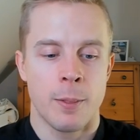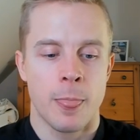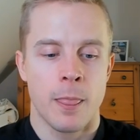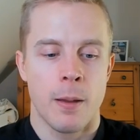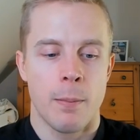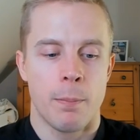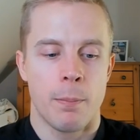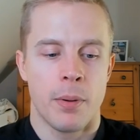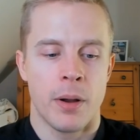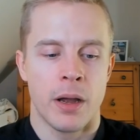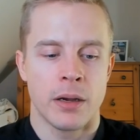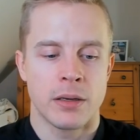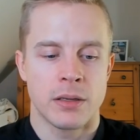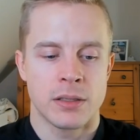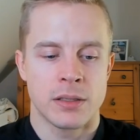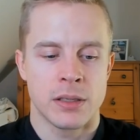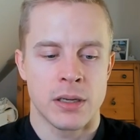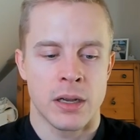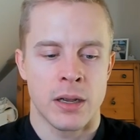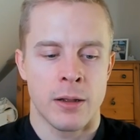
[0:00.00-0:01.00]
but
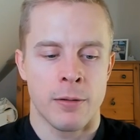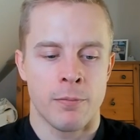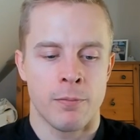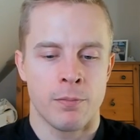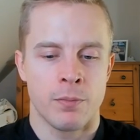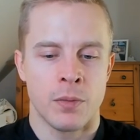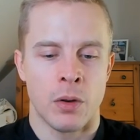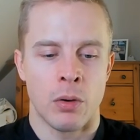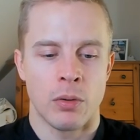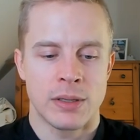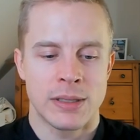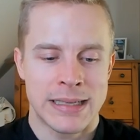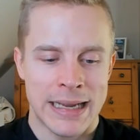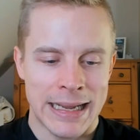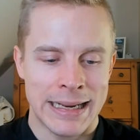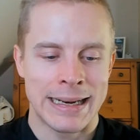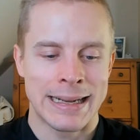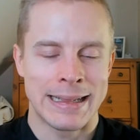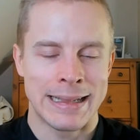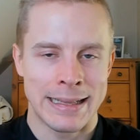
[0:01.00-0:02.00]
um, you know
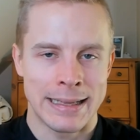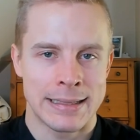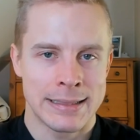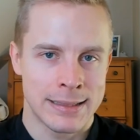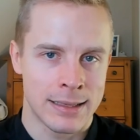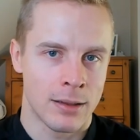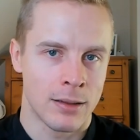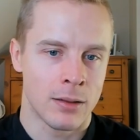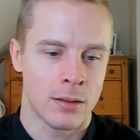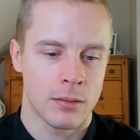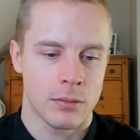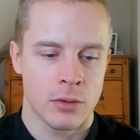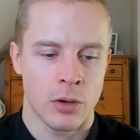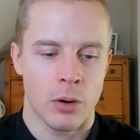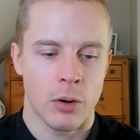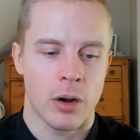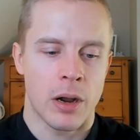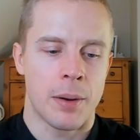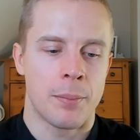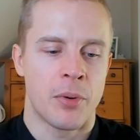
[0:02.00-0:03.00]
technically it still you know
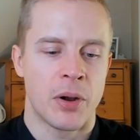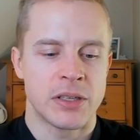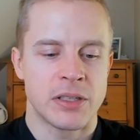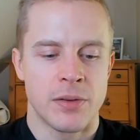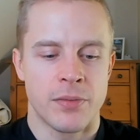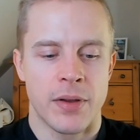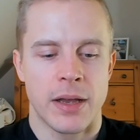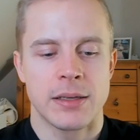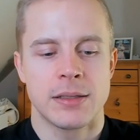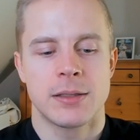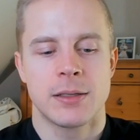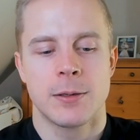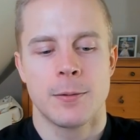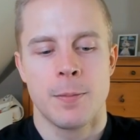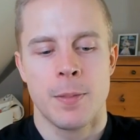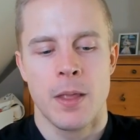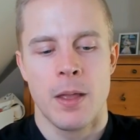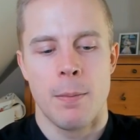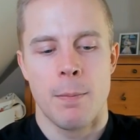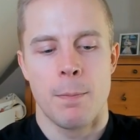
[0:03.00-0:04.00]
kind of breaks a fast
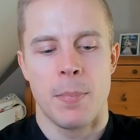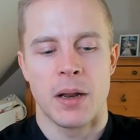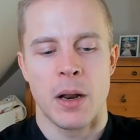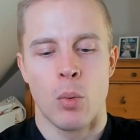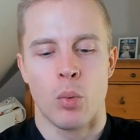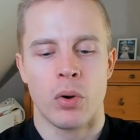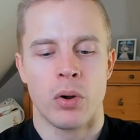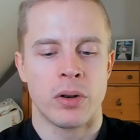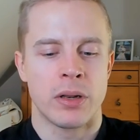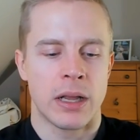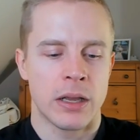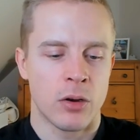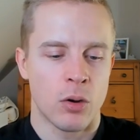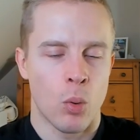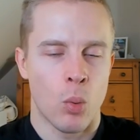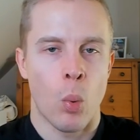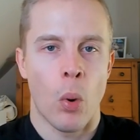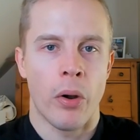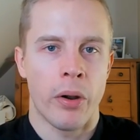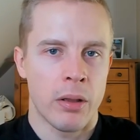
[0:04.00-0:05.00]
but I wouldn't like you know
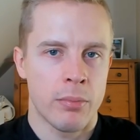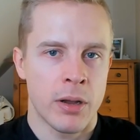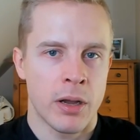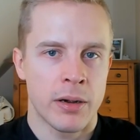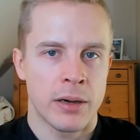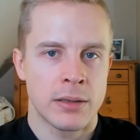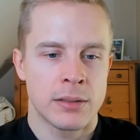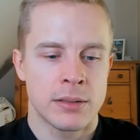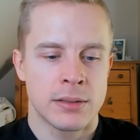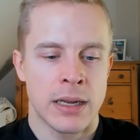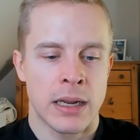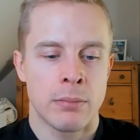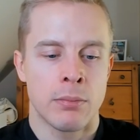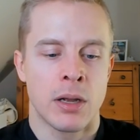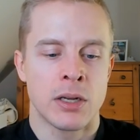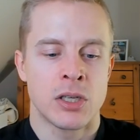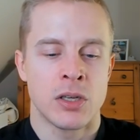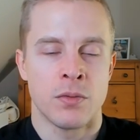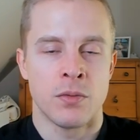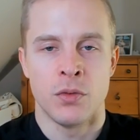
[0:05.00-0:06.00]
worry about it that
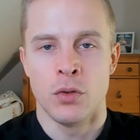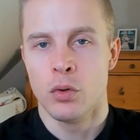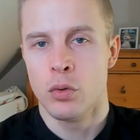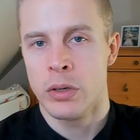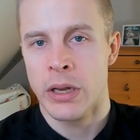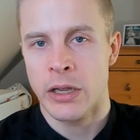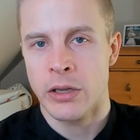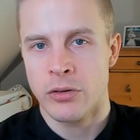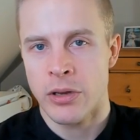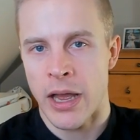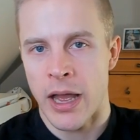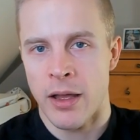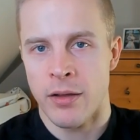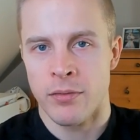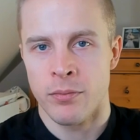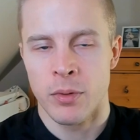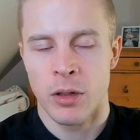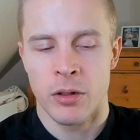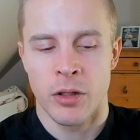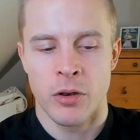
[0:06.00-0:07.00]
much. If you like to have
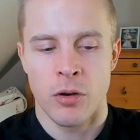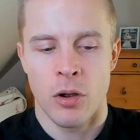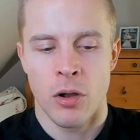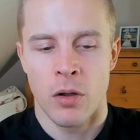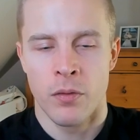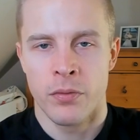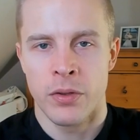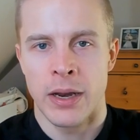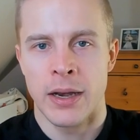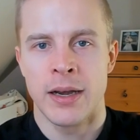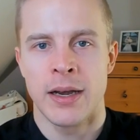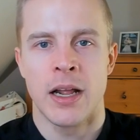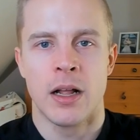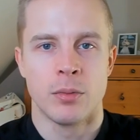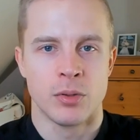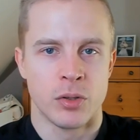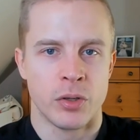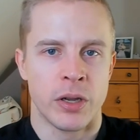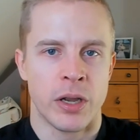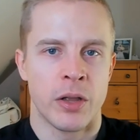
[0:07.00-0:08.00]
milk in your coffee and it helps
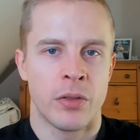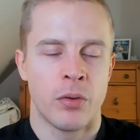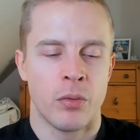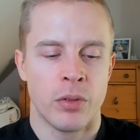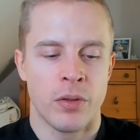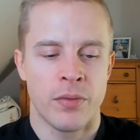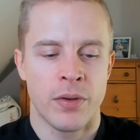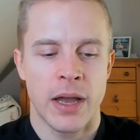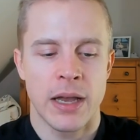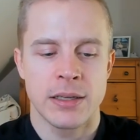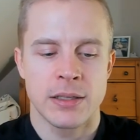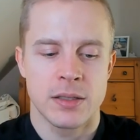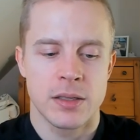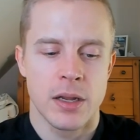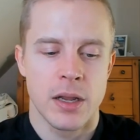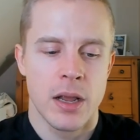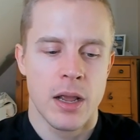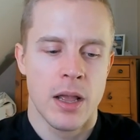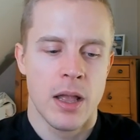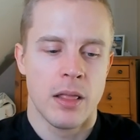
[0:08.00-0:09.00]
you to get through the fast,
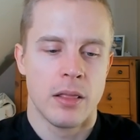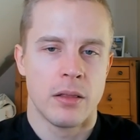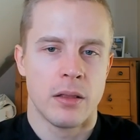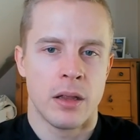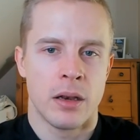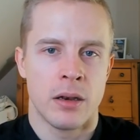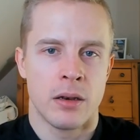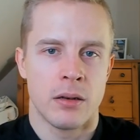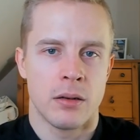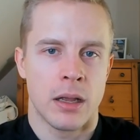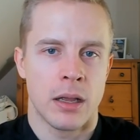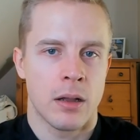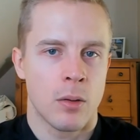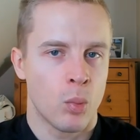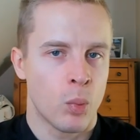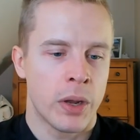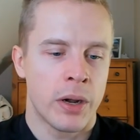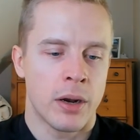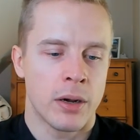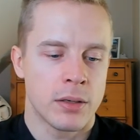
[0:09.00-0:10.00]
then like
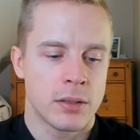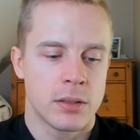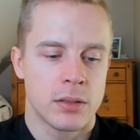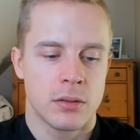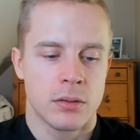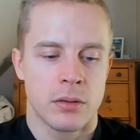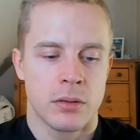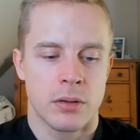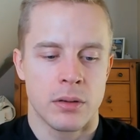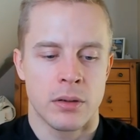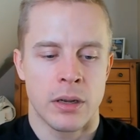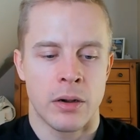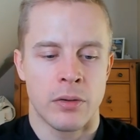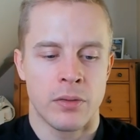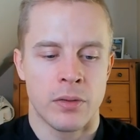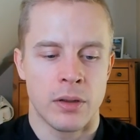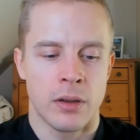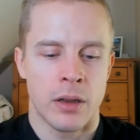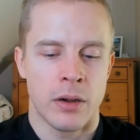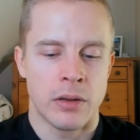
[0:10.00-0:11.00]
why not? I don't
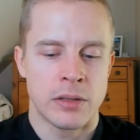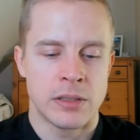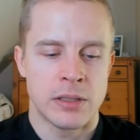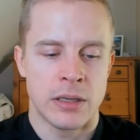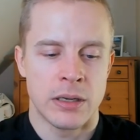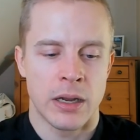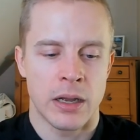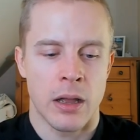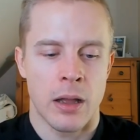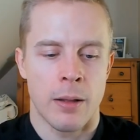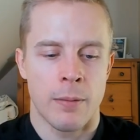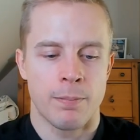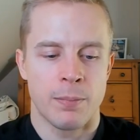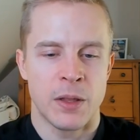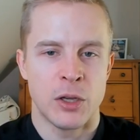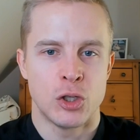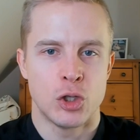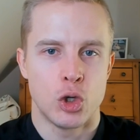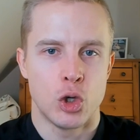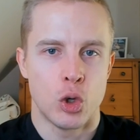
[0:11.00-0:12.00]
think I don't see like a
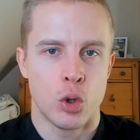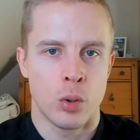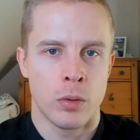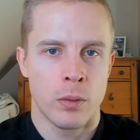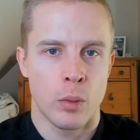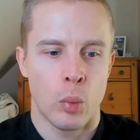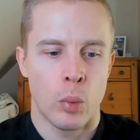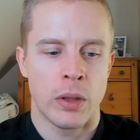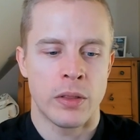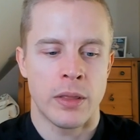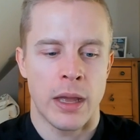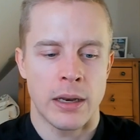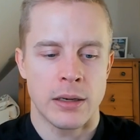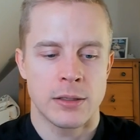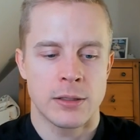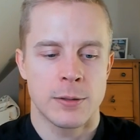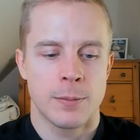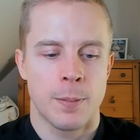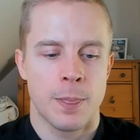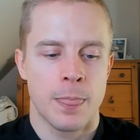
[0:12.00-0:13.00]
issue with that.
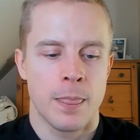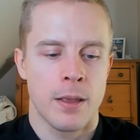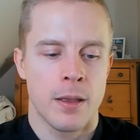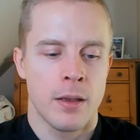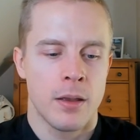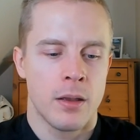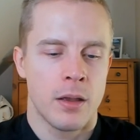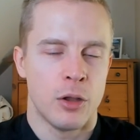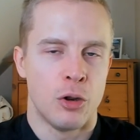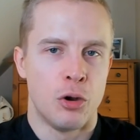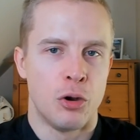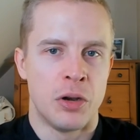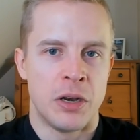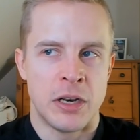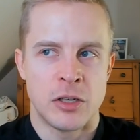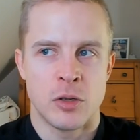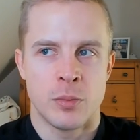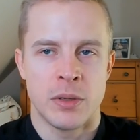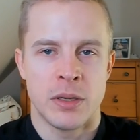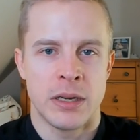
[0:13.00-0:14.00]
You do need
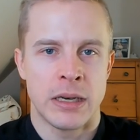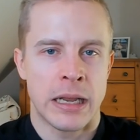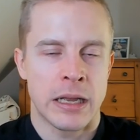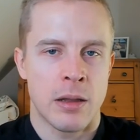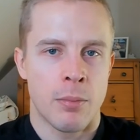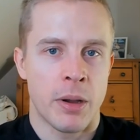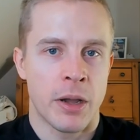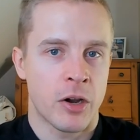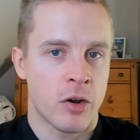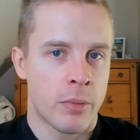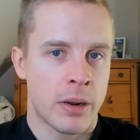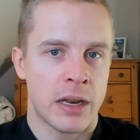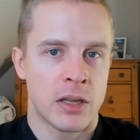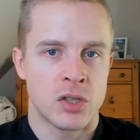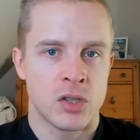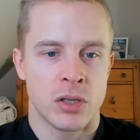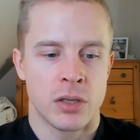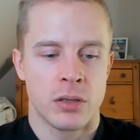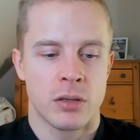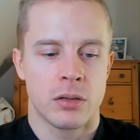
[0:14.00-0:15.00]
to be like
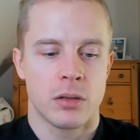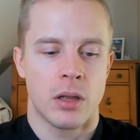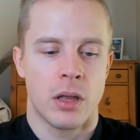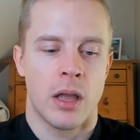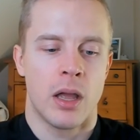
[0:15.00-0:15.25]
micromanaging